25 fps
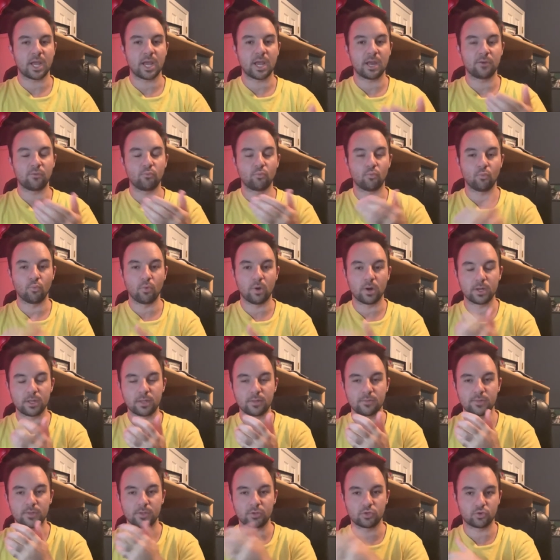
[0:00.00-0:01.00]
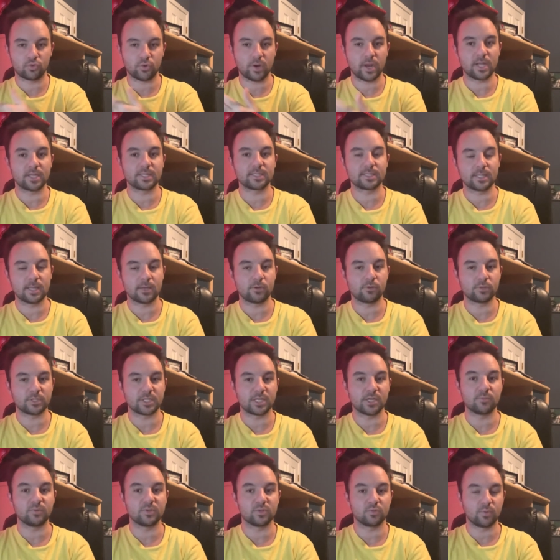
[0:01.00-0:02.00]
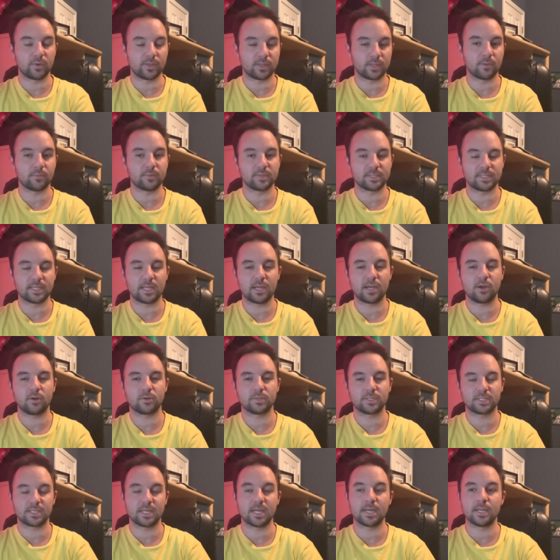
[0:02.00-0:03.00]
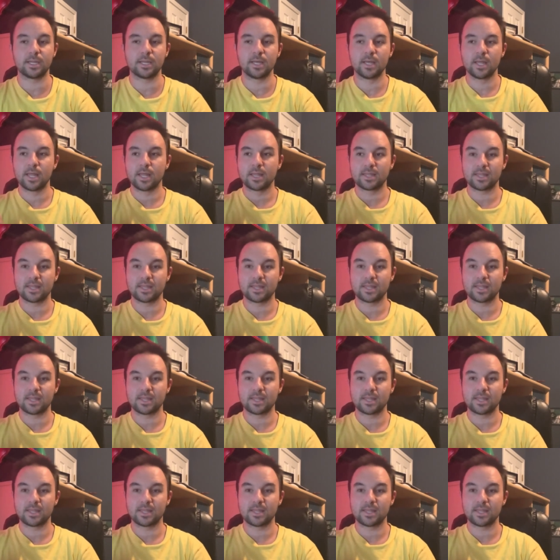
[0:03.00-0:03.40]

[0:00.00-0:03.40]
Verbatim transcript: And one of the translators he was with that was there said